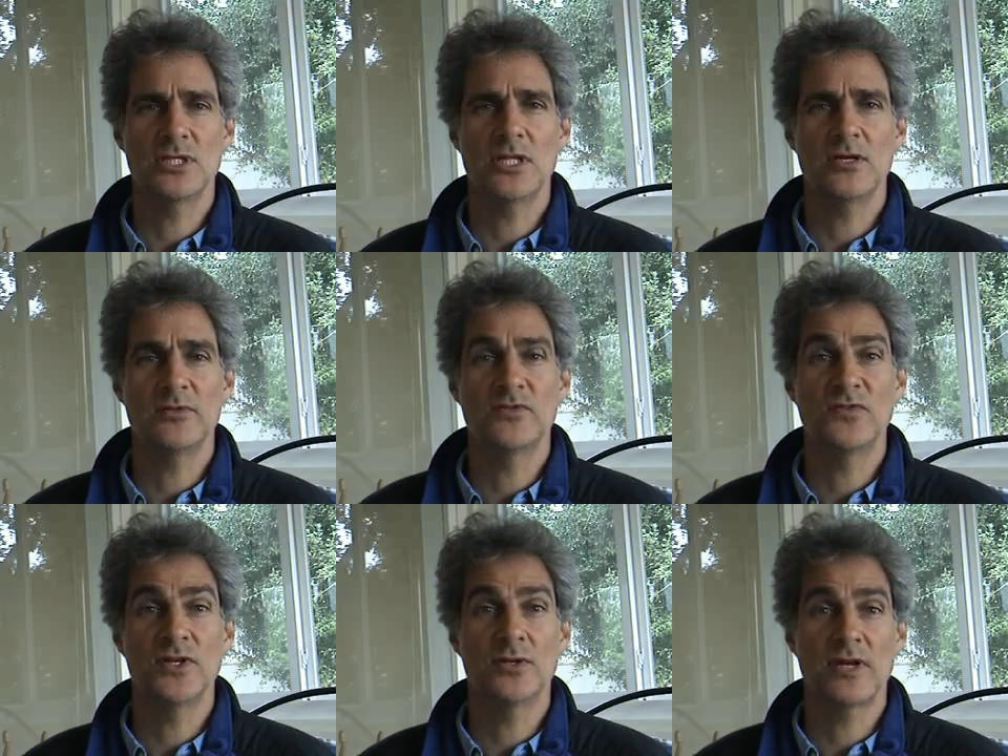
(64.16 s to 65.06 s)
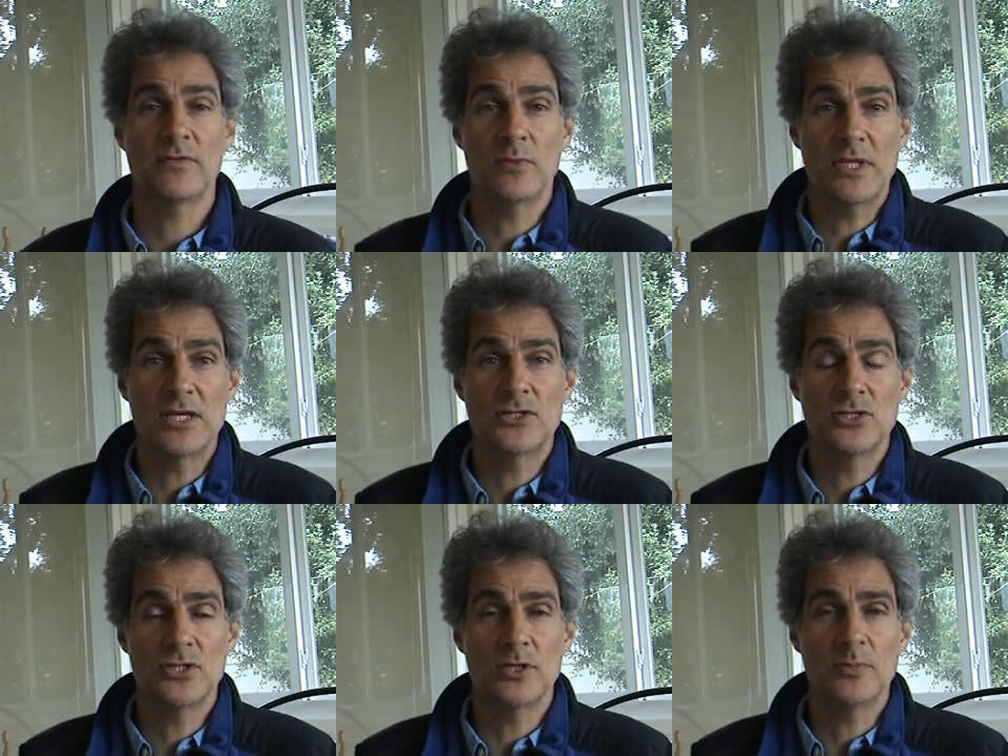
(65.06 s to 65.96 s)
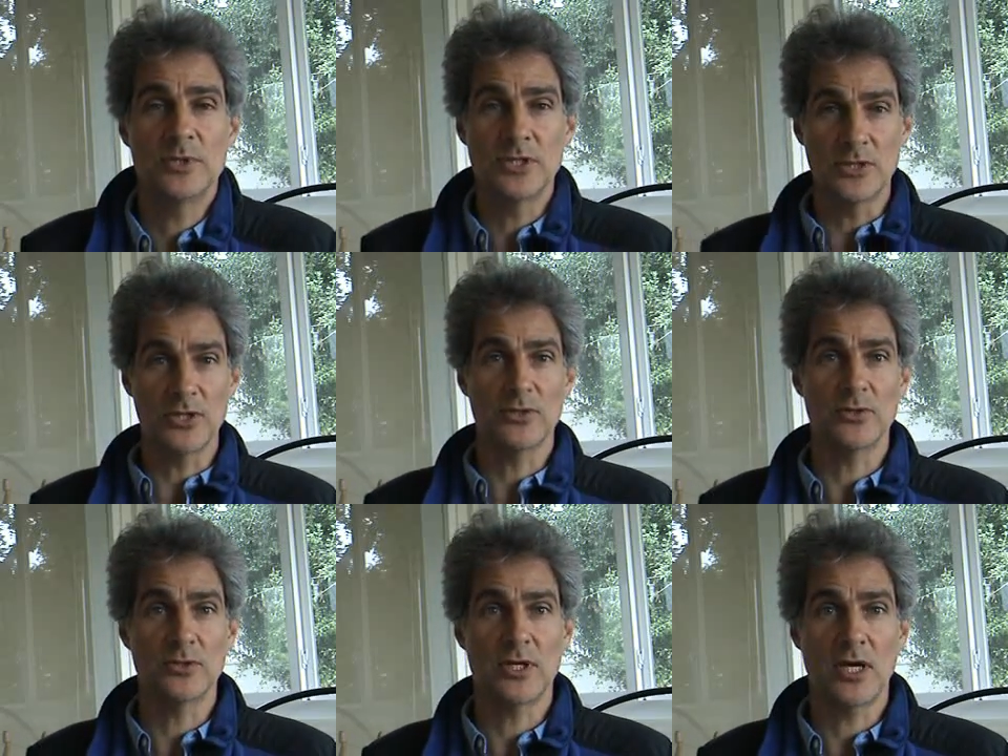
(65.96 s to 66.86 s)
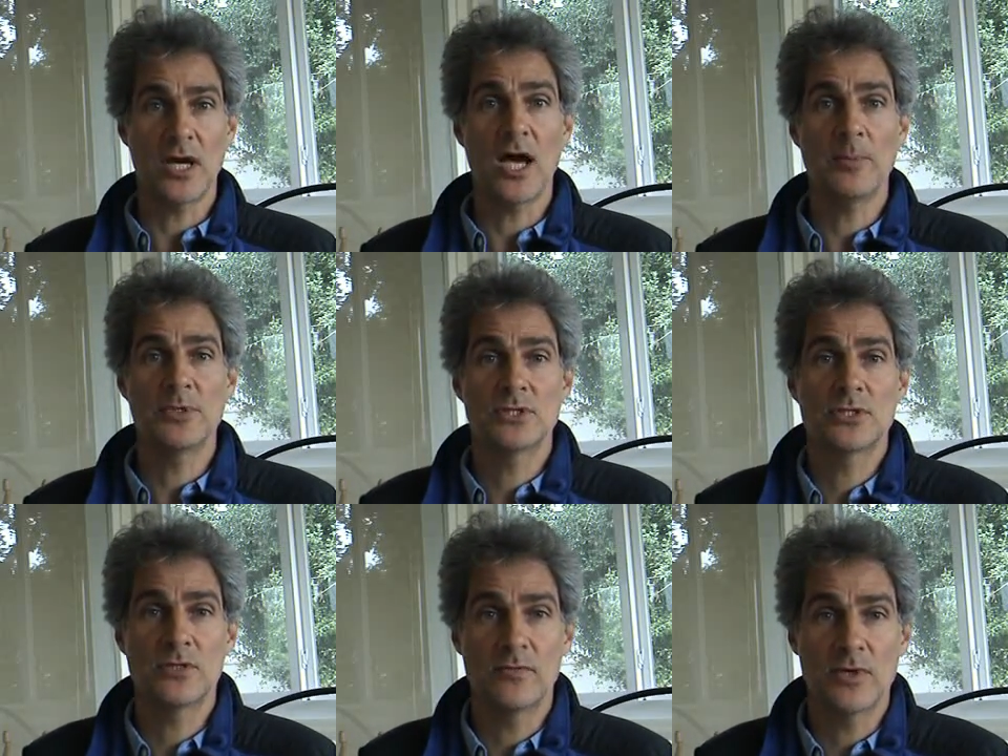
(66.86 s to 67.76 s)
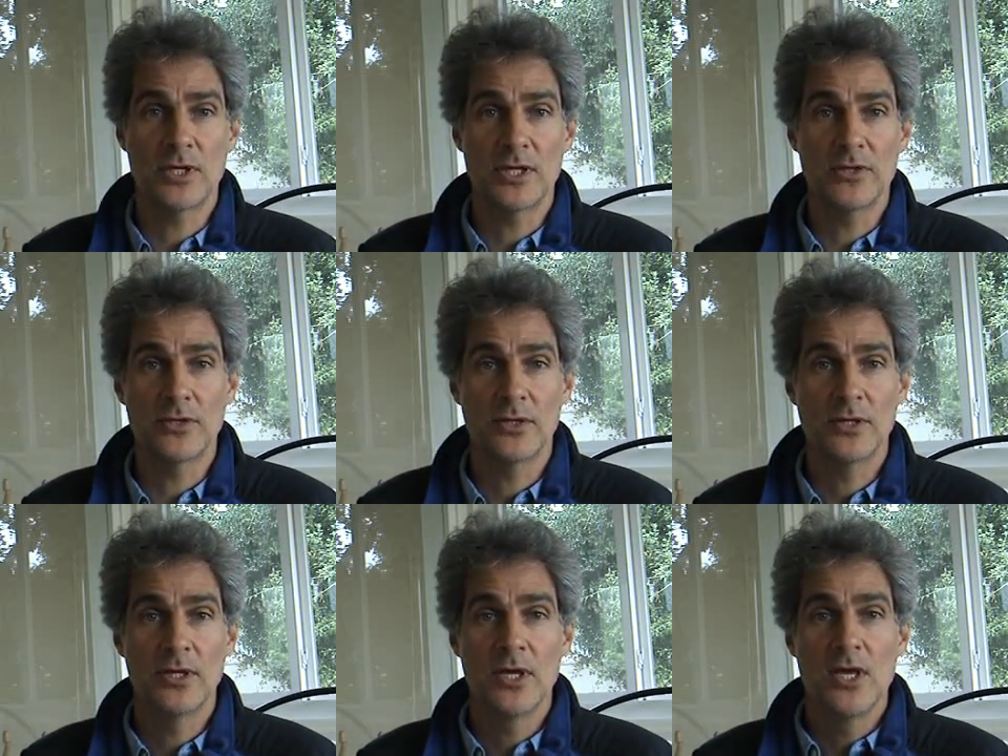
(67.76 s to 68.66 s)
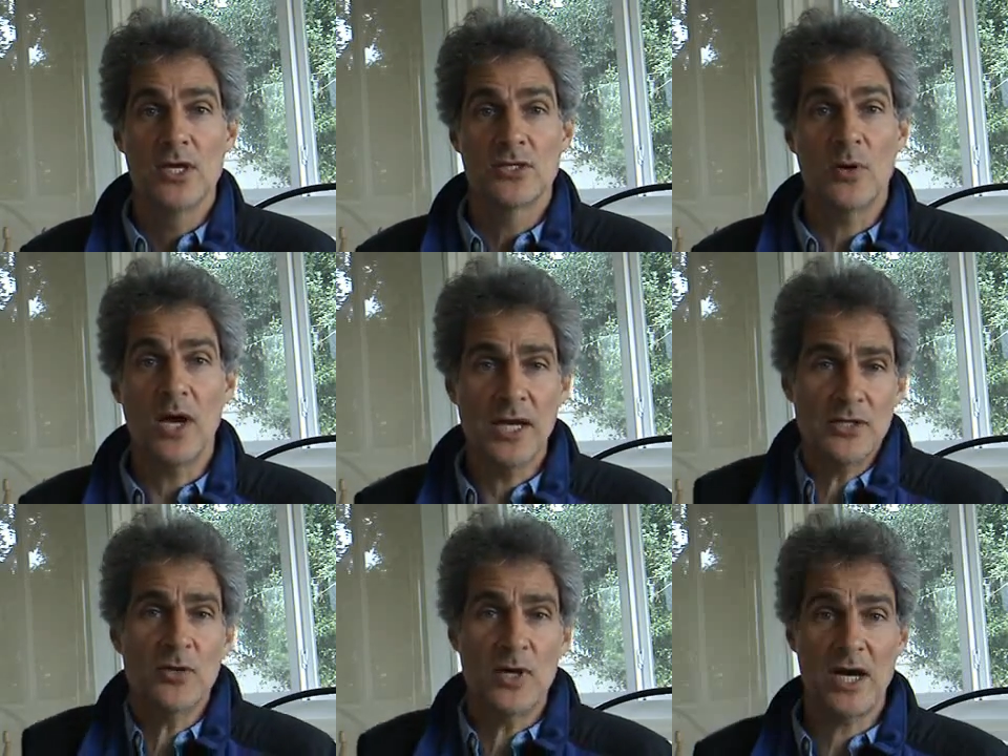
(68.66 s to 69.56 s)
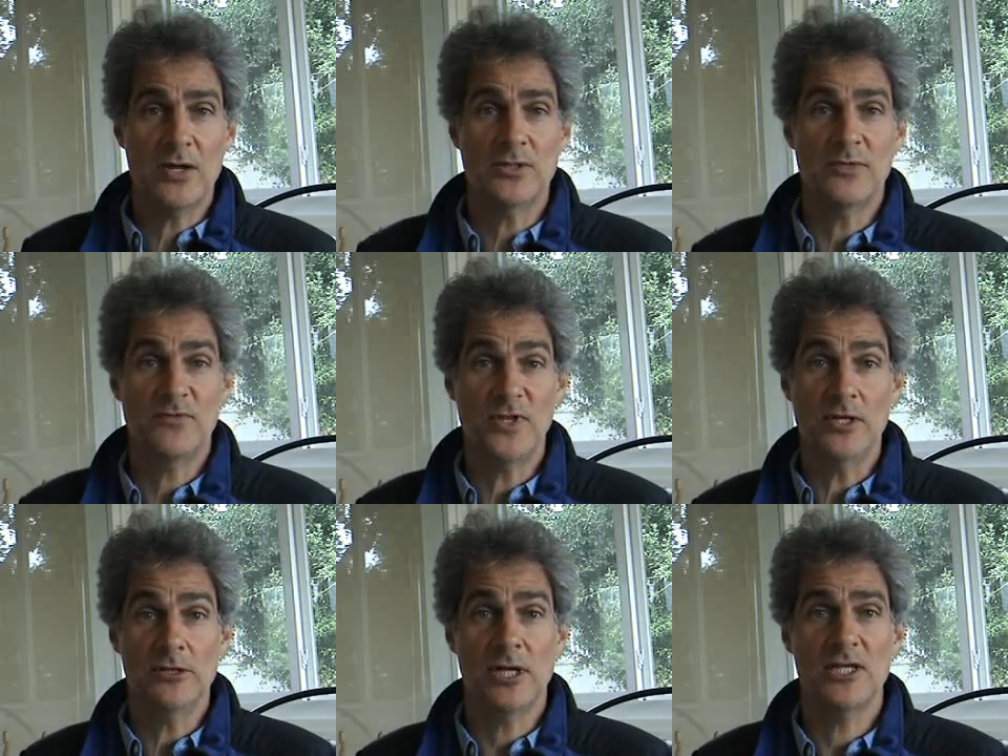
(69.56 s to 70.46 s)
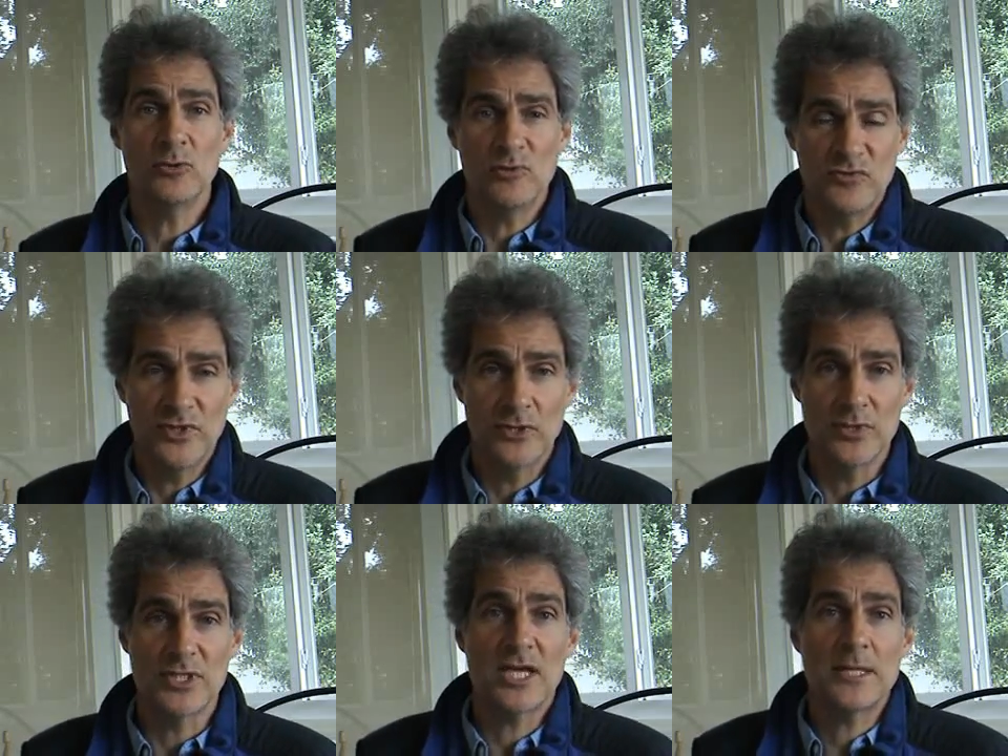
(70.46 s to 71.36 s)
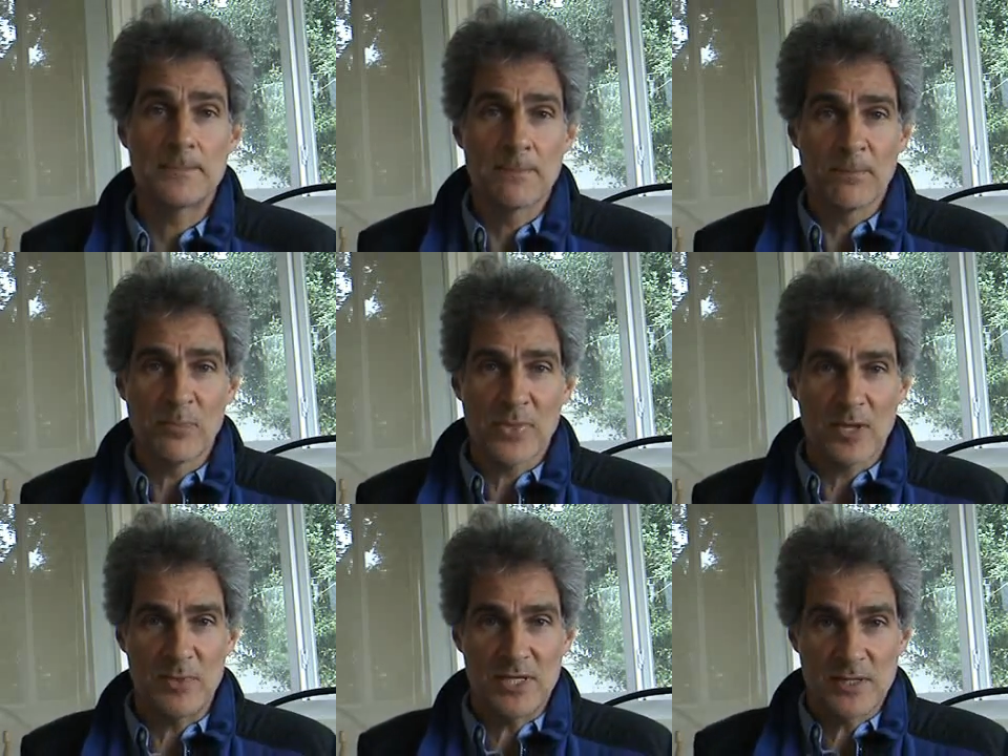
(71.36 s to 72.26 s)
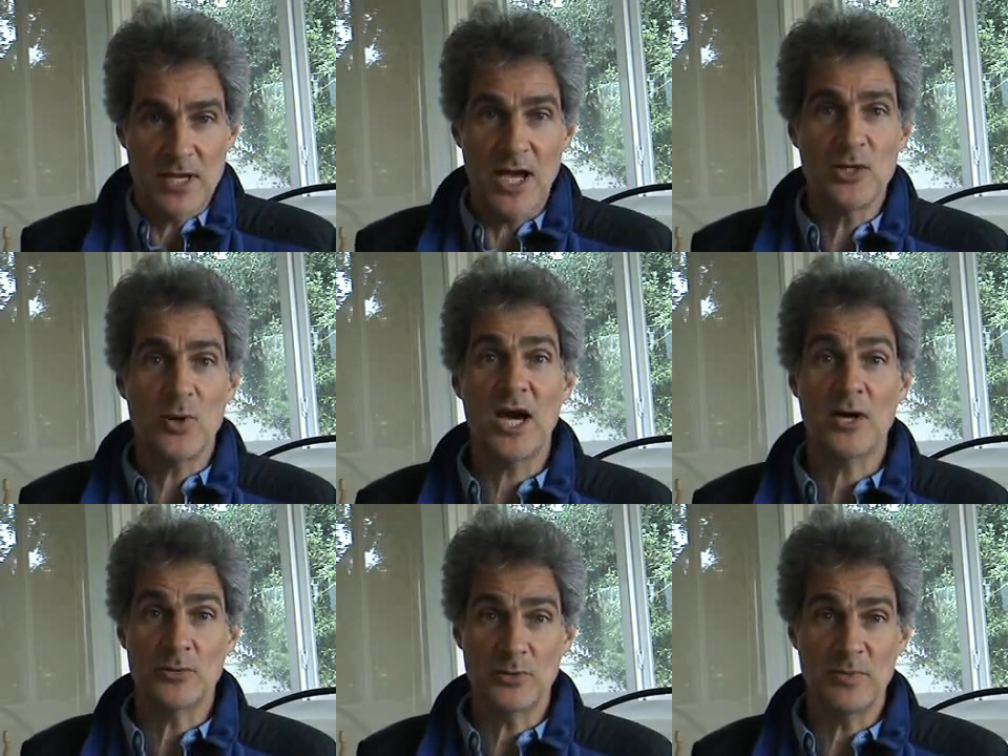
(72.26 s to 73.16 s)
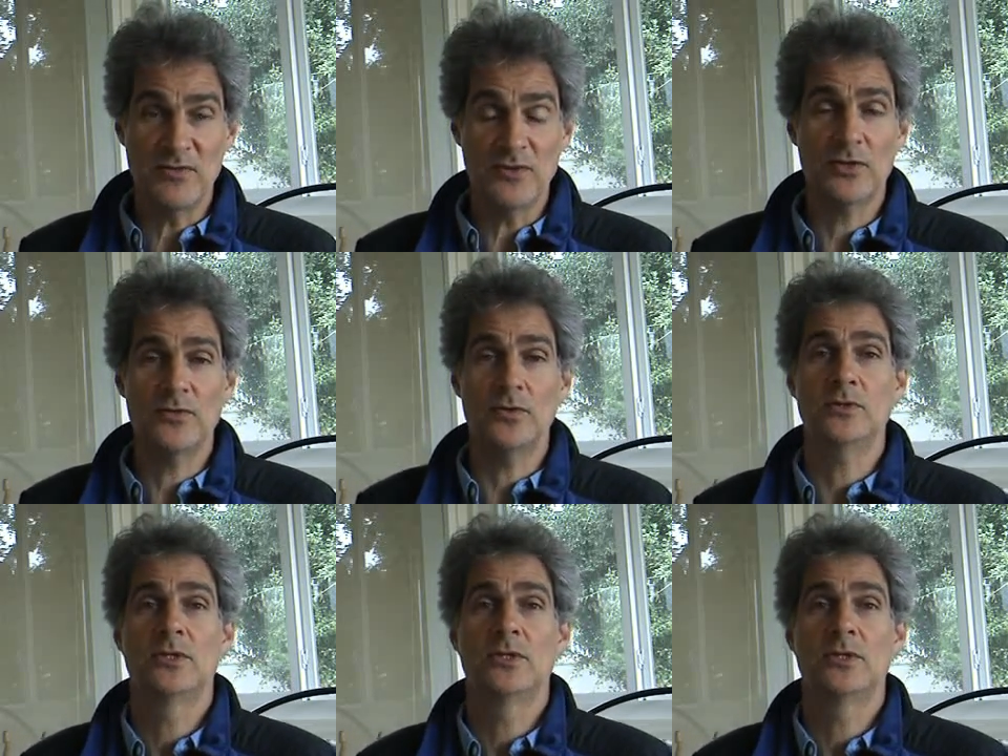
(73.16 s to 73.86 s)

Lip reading: that love and fear have a relationship and that they're opposites of one another. So I know how to fear. I know what fear is. I know how to be fearful.